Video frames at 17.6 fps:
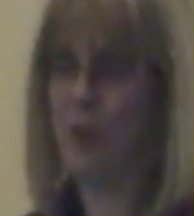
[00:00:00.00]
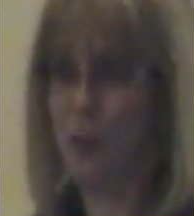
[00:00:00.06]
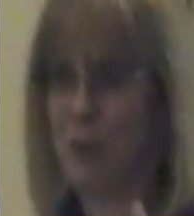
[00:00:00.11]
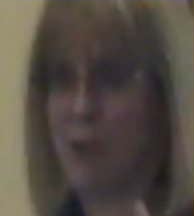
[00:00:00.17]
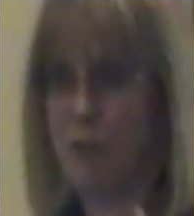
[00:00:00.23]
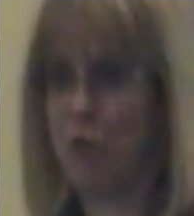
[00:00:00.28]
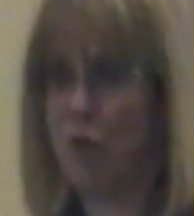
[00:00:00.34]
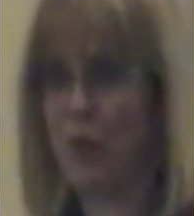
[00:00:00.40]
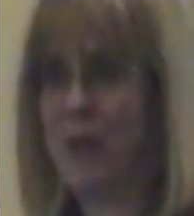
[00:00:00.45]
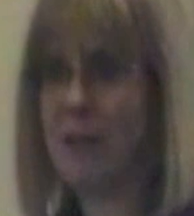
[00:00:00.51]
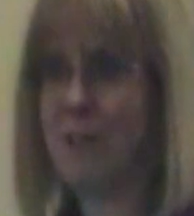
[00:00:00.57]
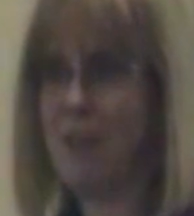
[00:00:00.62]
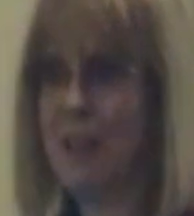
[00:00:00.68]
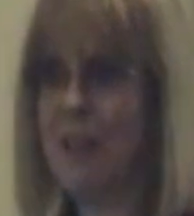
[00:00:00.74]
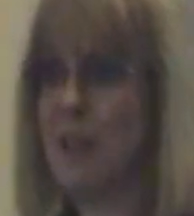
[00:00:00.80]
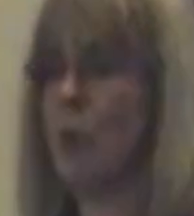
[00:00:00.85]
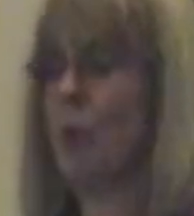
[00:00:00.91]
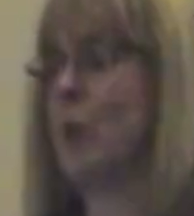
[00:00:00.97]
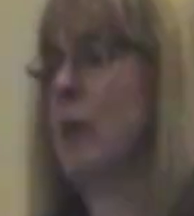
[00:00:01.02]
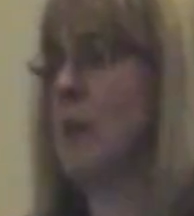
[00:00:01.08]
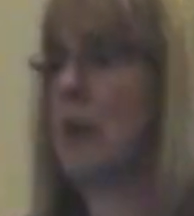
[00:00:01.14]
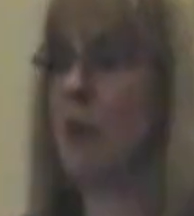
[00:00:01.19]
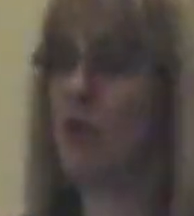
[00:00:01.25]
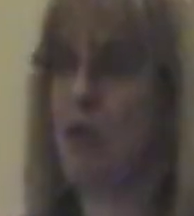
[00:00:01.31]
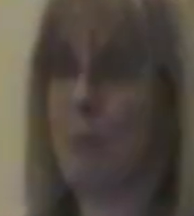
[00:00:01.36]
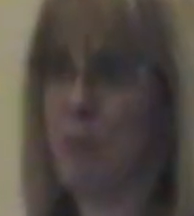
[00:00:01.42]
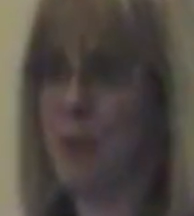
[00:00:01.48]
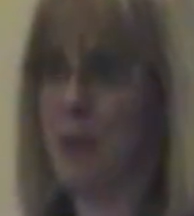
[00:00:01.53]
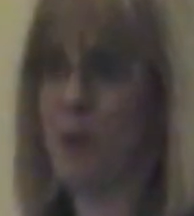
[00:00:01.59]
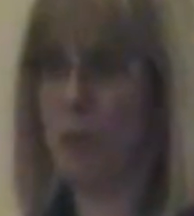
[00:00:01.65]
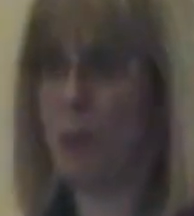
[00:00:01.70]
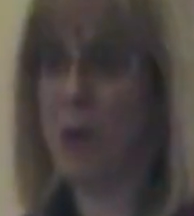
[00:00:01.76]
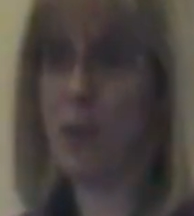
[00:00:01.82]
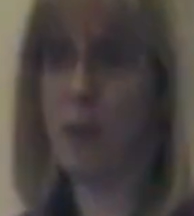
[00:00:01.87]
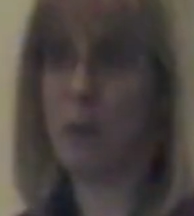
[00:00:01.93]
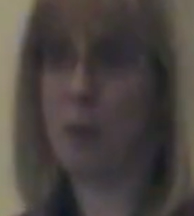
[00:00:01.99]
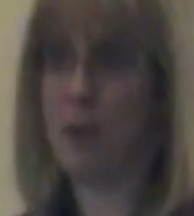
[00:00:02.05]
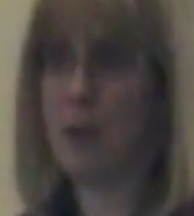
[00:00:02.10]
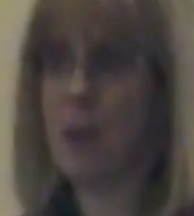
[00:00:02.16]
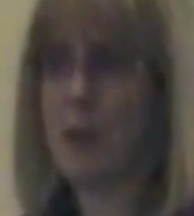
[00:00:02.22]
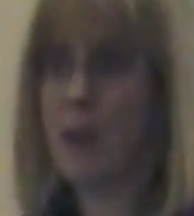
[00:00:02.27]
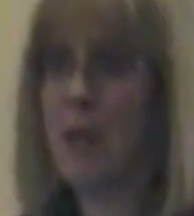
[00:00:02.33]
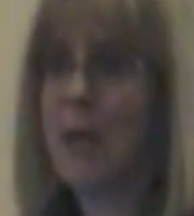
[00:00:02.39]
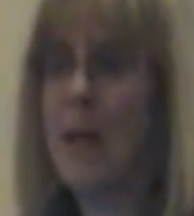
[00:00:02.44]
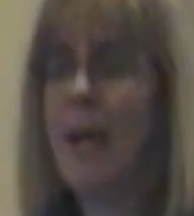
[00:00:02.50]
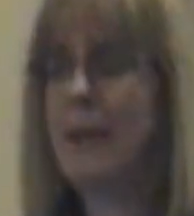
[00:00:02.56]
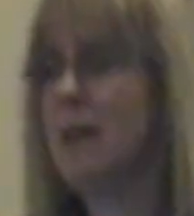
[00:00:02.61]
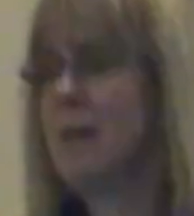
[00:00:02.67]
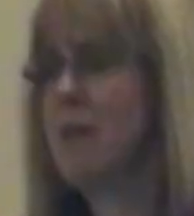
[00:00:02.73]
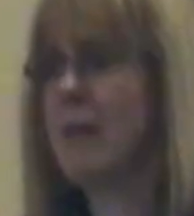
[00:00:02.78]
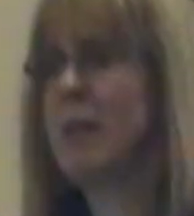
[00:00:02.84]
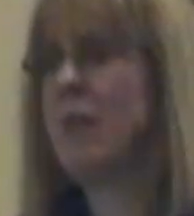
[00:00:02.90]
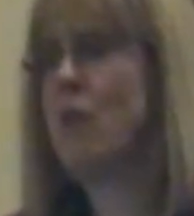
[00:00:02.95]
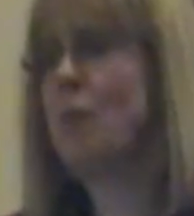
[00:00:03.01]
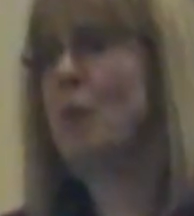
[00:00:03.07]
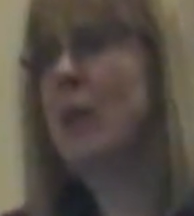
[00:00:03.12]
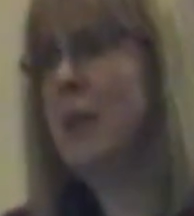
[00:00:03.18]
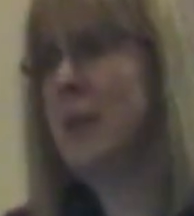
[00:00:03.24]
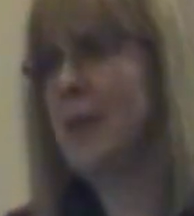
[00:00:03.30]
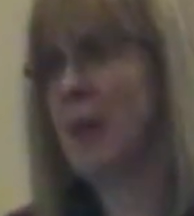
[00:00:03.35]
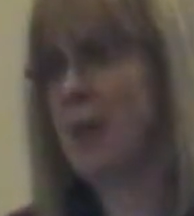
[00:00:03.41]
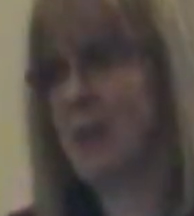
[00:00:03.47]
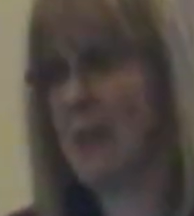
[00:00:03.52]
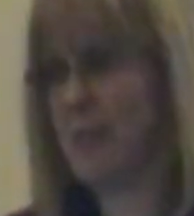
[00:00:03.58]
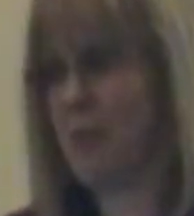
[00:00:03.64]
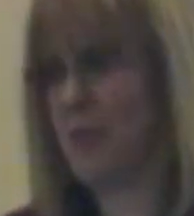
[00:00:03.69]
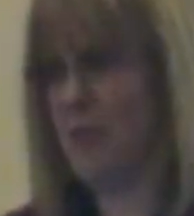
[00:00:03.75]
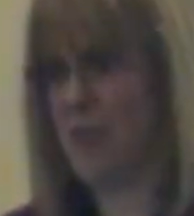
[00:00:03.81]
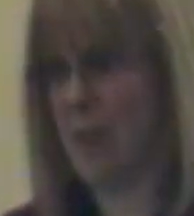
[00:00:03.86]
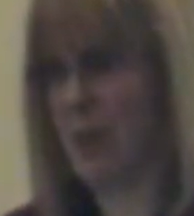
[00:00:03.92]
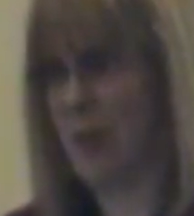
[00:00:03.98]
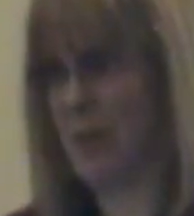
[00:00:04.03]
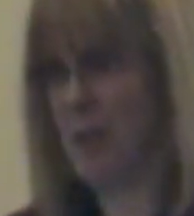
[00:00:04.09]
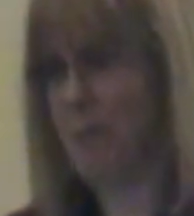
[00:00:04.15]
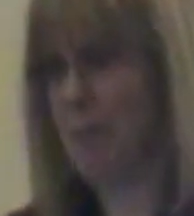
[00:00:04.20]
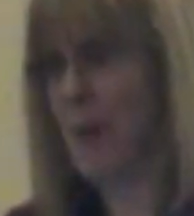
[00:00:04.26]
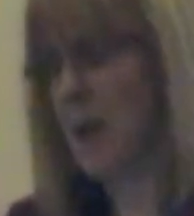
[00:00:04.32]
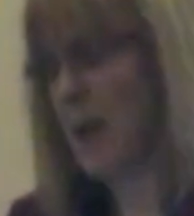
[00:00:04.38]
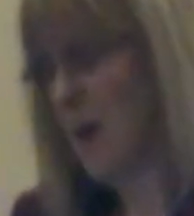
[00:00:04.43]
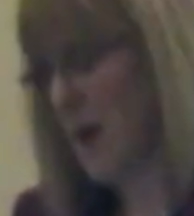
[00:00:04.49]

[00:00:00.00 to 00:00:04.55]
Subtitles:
that you have translated when they're jumping around. And it's really not necessary.